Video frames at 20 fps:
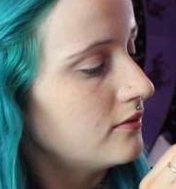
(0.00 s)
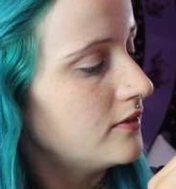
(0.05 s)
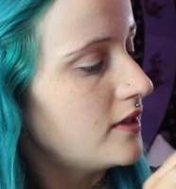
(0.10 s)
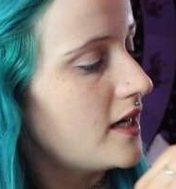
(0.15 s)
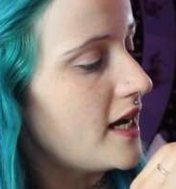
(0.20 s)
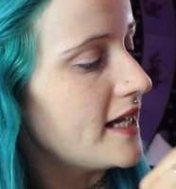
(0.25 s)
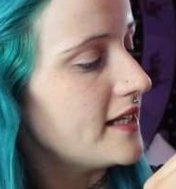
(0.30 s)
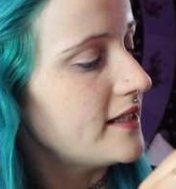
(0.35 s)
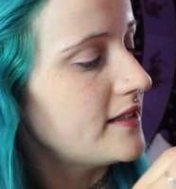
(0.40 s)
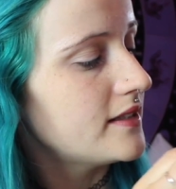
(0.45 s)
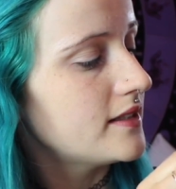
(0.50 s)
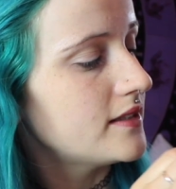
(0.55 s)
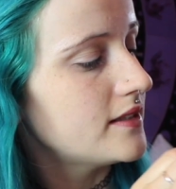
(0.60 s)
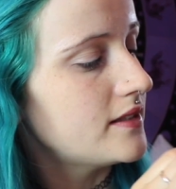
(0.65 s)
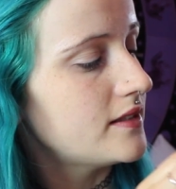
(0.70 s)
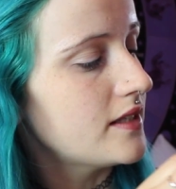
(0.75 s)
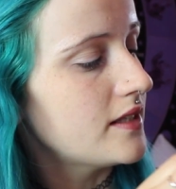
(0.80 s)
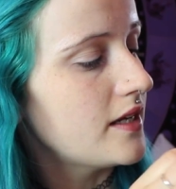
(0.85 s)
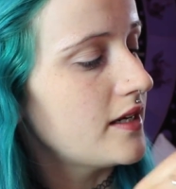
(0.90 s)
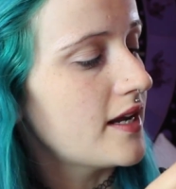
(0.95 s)
Right,
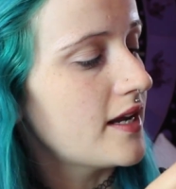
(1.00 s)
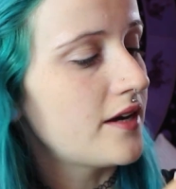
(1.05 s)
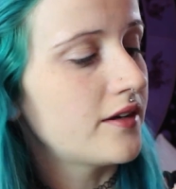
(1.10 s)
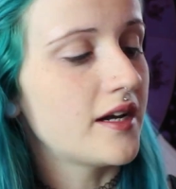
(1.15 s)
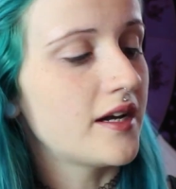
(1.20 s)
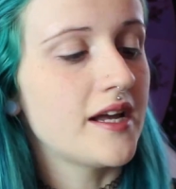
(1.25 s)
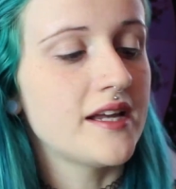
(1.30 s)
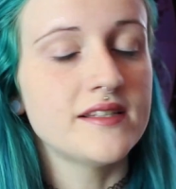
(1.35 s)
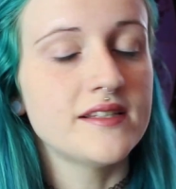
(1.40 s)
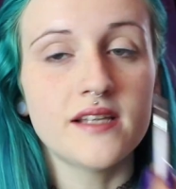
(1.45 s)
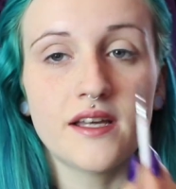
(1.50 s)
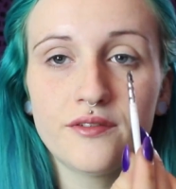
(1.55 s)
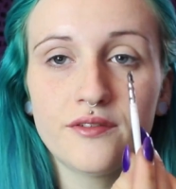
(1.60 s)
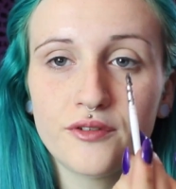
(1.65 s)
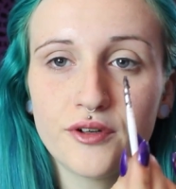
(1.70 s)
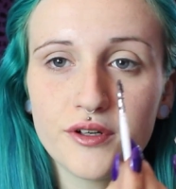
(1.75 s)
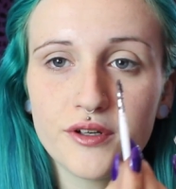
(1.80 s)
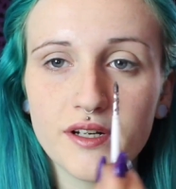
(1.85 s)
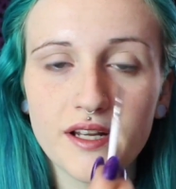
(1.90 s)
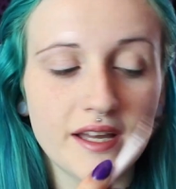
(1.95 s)
so now guys, I've
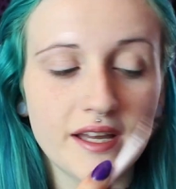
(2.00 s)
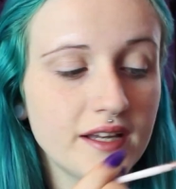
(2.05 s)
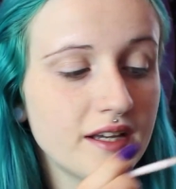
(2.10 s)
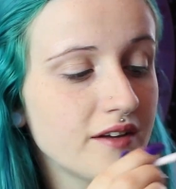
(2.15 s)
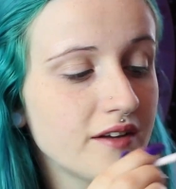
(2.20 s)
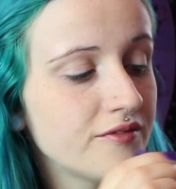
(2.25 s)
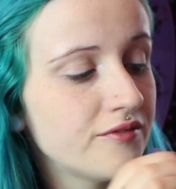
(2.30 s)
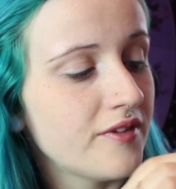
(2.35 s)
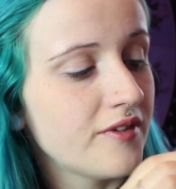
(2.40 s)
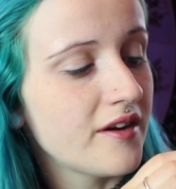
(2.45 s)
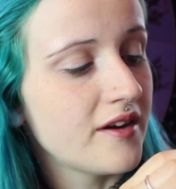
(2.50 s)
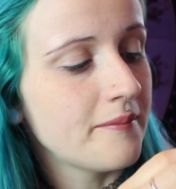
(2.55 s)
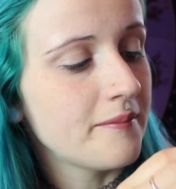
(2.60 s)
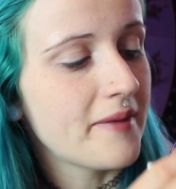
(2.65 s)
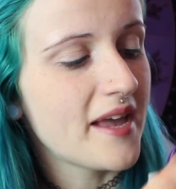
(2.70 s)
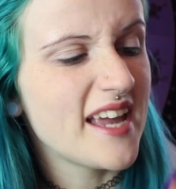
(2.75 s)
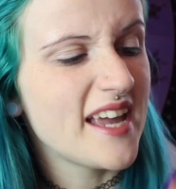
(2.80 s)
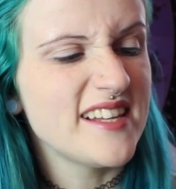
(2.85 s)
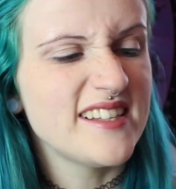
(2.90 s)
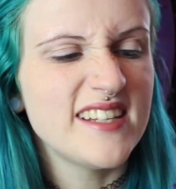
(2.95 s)
got like a very
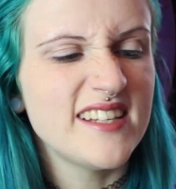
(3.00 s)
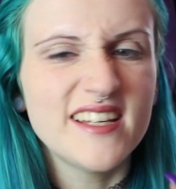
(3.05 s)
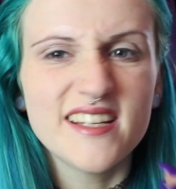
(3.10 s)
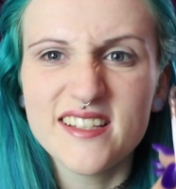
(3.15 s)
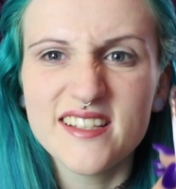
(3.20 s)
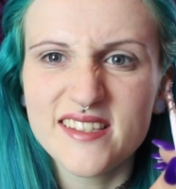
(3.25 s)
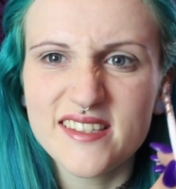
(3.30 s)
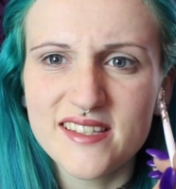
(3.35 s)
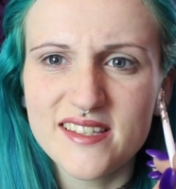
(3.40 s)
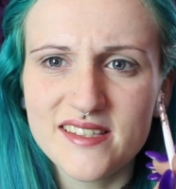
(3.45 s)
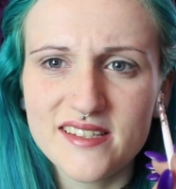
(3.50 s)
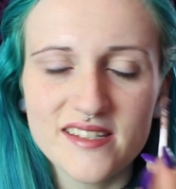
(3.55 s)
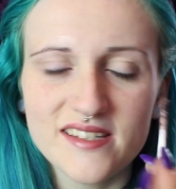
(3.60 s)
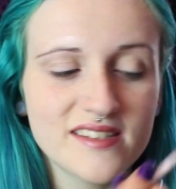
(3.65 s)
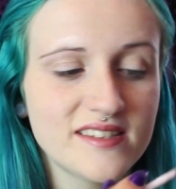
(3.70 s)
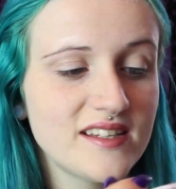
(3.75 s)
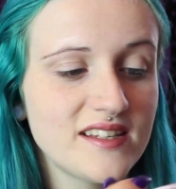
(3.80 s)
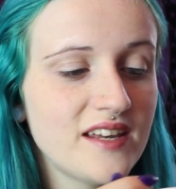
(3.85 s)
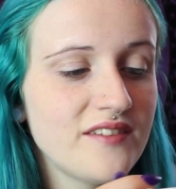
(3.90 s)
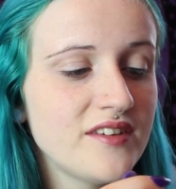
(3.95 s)
pasty
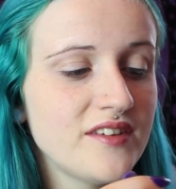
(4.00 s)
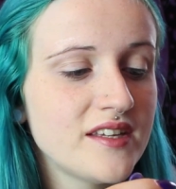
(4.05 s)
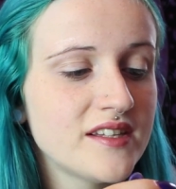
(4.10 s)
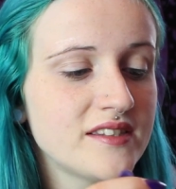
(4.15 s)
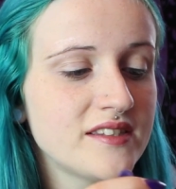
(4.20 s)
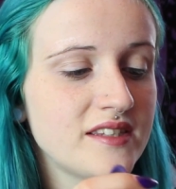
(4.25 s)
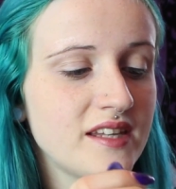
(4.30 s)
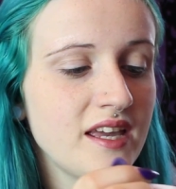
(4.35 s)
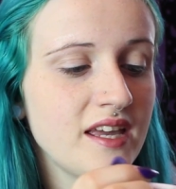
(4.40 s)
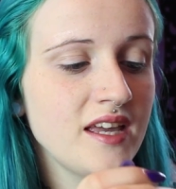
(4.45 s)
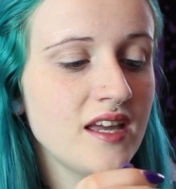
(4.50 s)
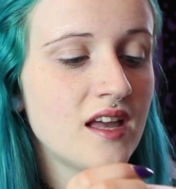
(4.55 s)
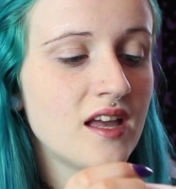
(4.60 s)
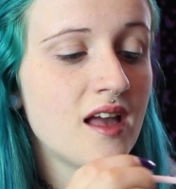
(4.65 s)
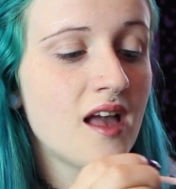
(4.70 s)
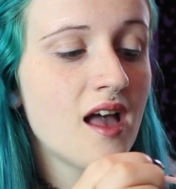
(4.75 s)
consistency if you can see.